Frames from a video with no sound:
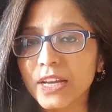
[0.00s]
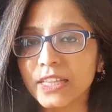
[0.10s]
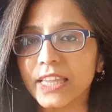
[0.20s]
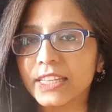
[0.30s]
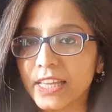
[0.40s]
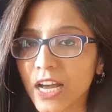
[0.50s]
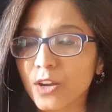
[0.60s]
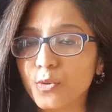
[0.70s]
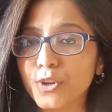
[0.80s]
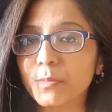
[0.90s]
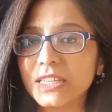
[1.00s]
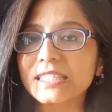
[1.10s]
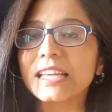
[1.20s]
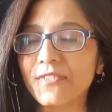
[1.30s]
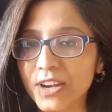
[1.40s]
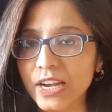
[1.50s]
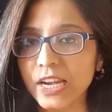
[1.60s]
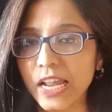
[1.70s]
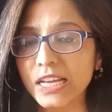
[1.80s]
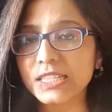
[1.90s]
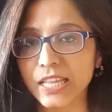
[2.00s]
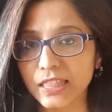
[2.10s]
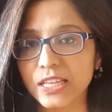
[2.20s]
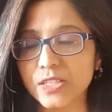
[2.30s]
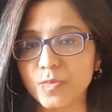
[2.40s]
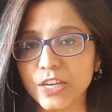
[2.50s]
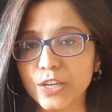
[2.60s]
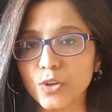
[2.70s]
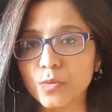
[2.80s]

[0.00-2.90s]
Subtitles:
that there are going to be several links in this video,